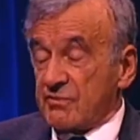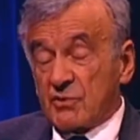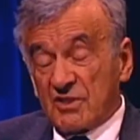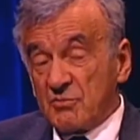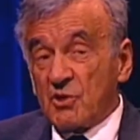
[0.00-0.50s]

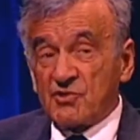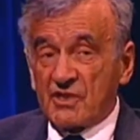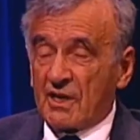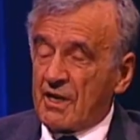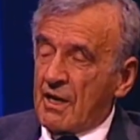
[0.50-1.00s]
forgive me,
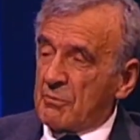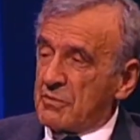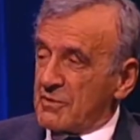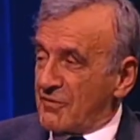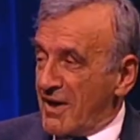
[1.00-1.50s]
Oscar,
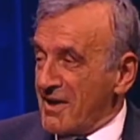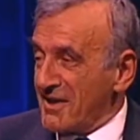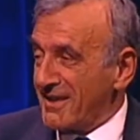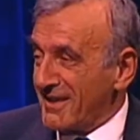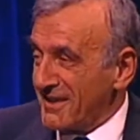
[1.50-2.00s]
but if
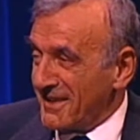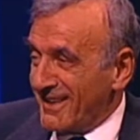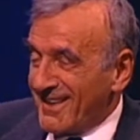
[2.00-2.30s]
I,